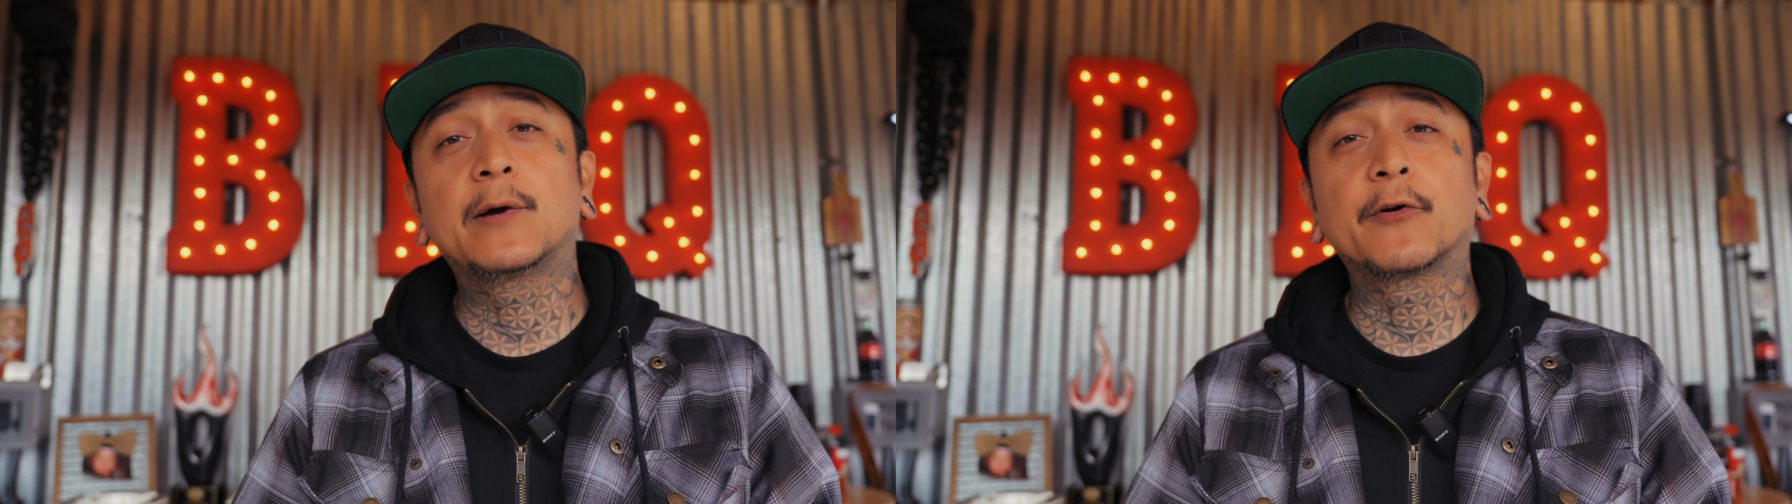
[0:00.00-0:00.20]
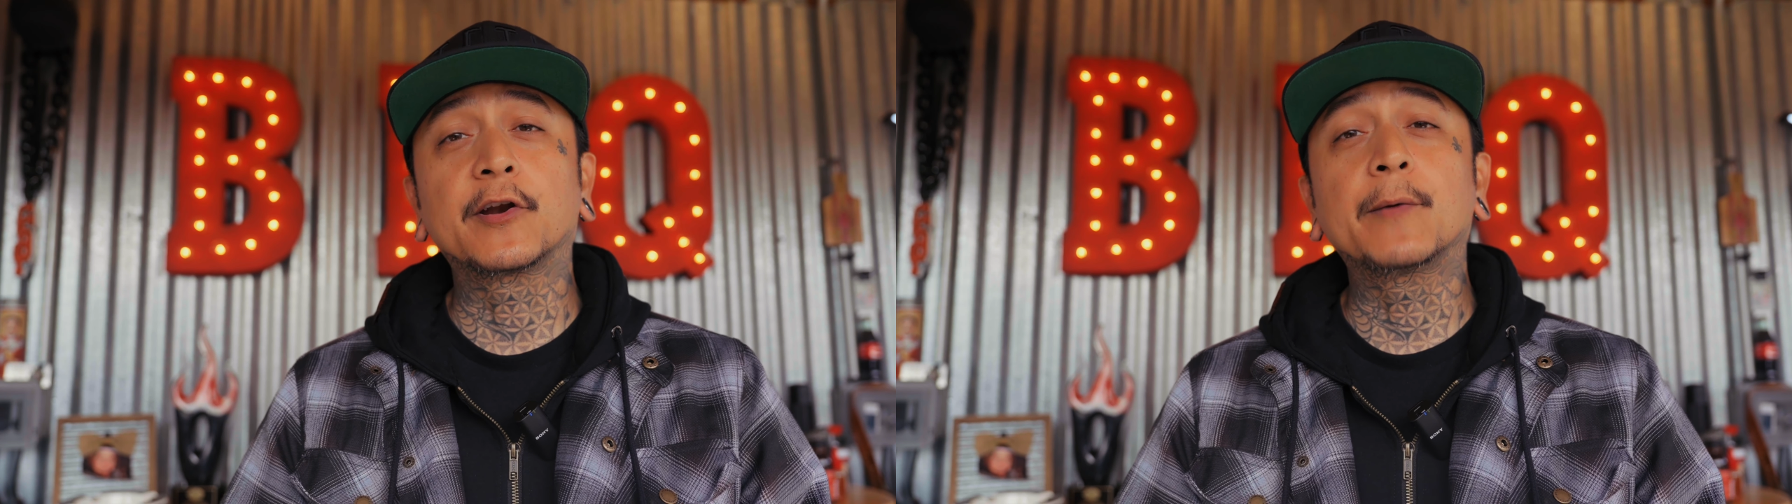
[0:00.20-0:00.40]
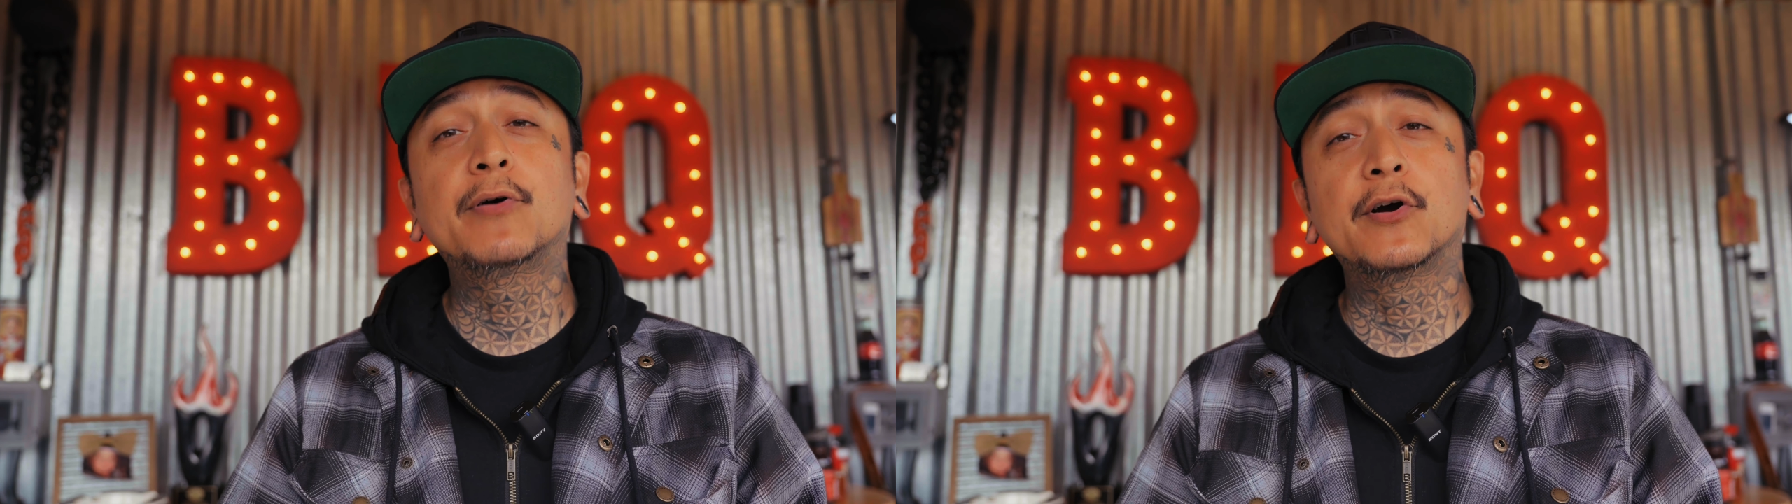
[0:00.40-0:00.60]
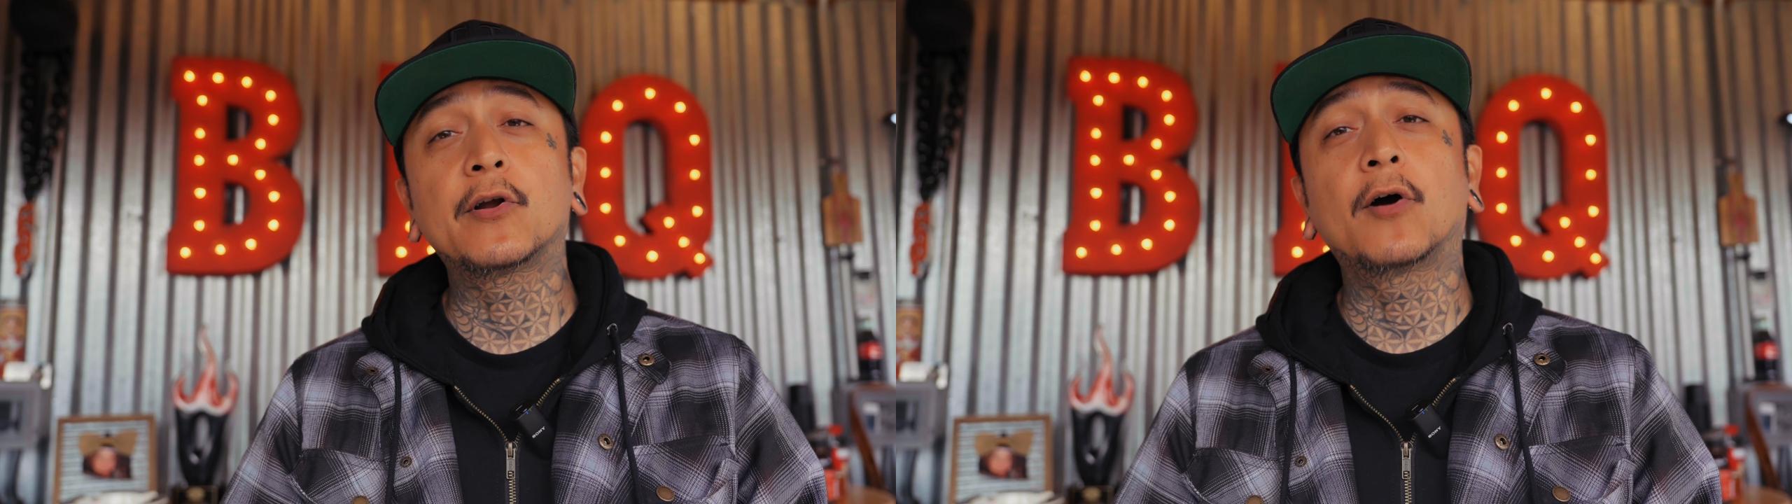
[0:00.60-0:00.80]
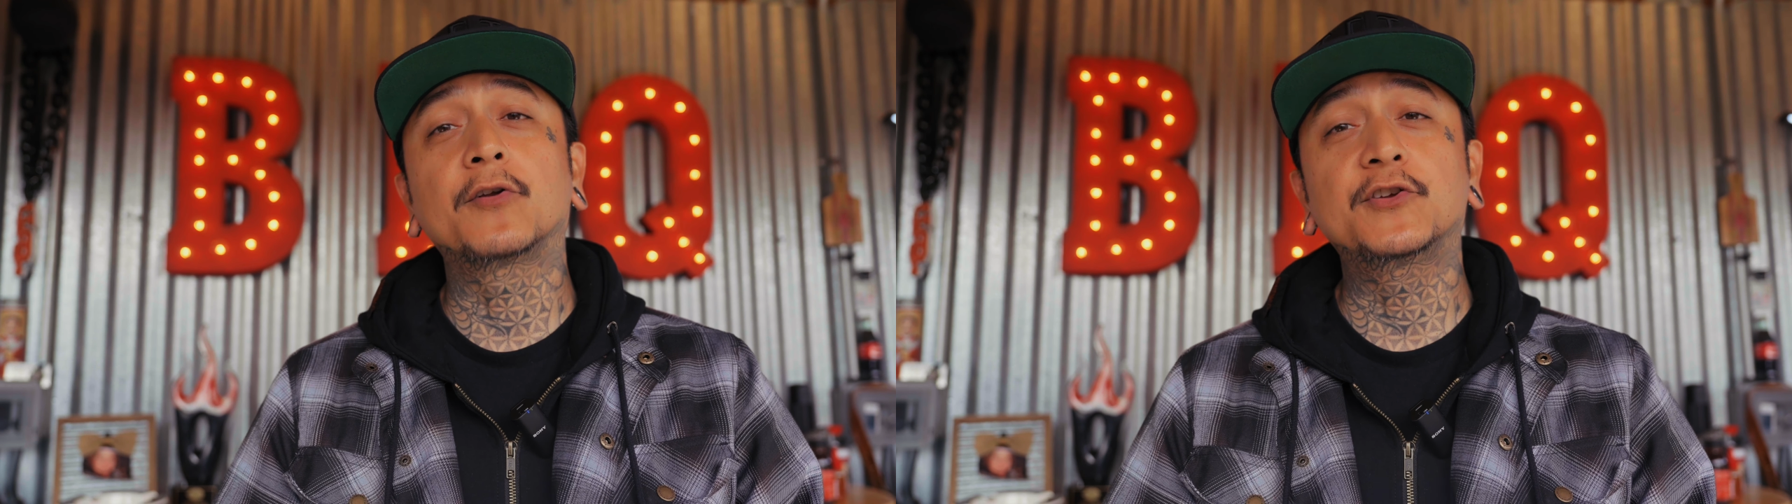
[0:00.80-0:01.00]
that we're going to
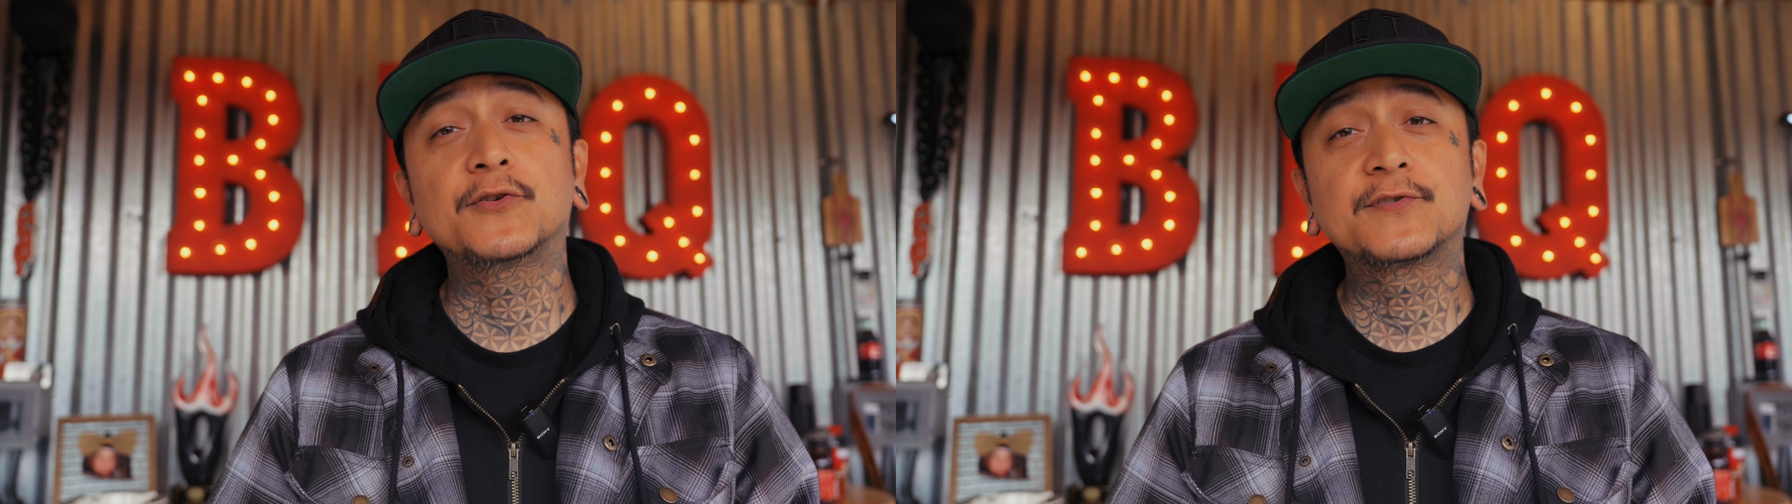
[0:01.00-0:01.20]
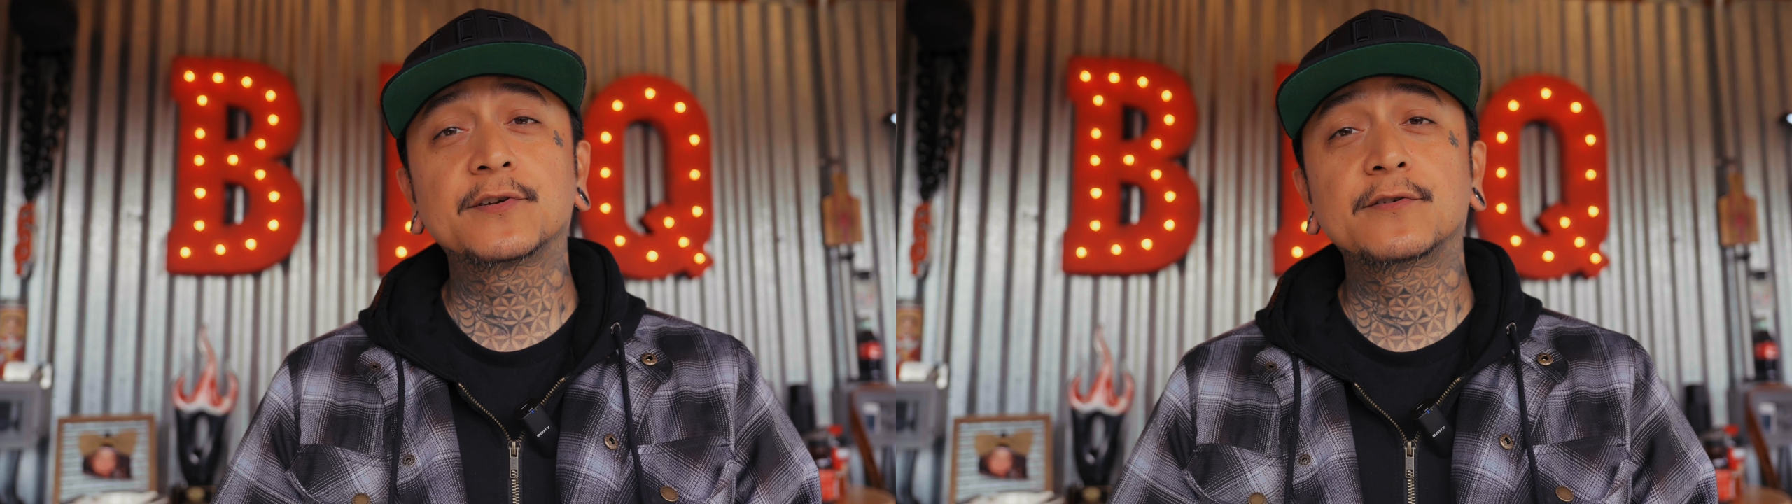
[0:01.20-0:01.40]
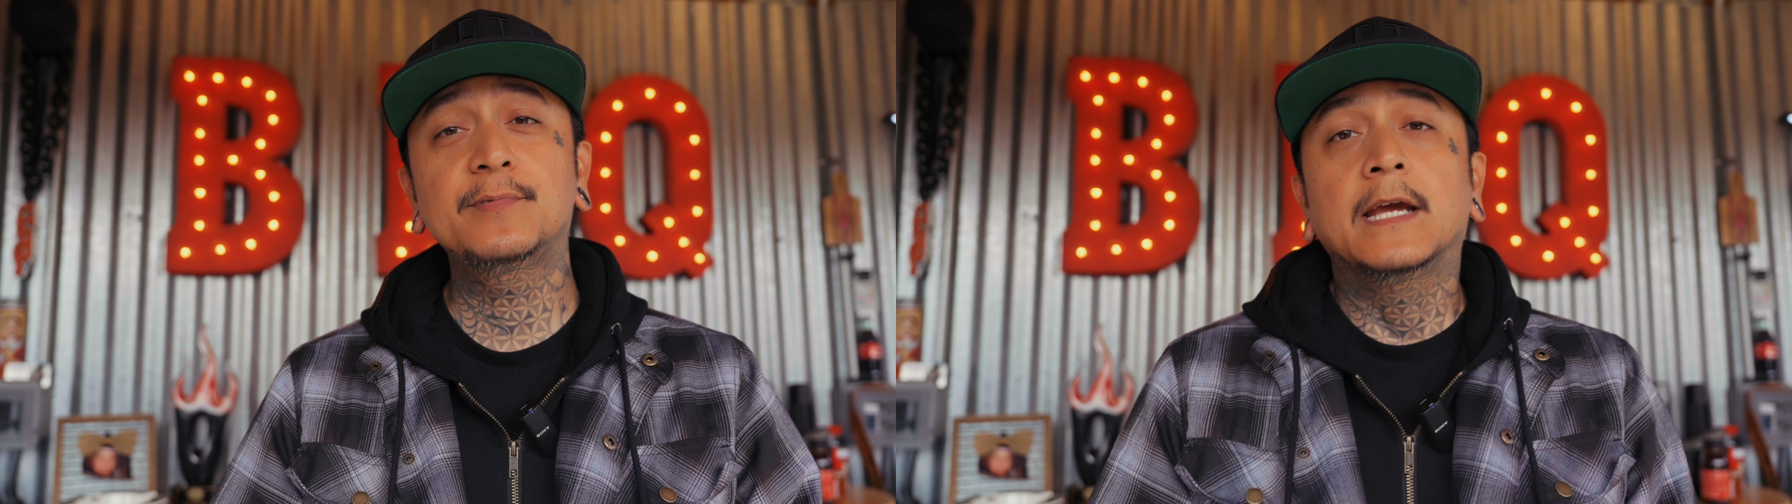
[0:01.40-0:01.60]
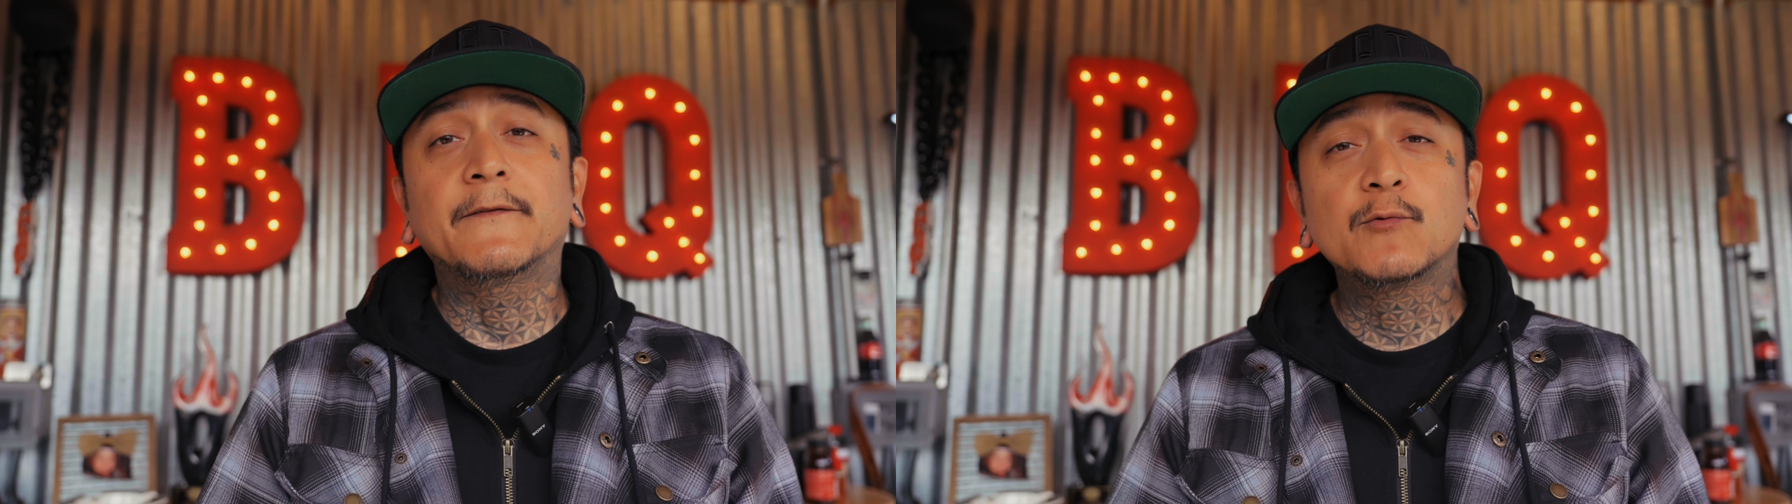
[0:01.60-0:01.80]
put on YouTube.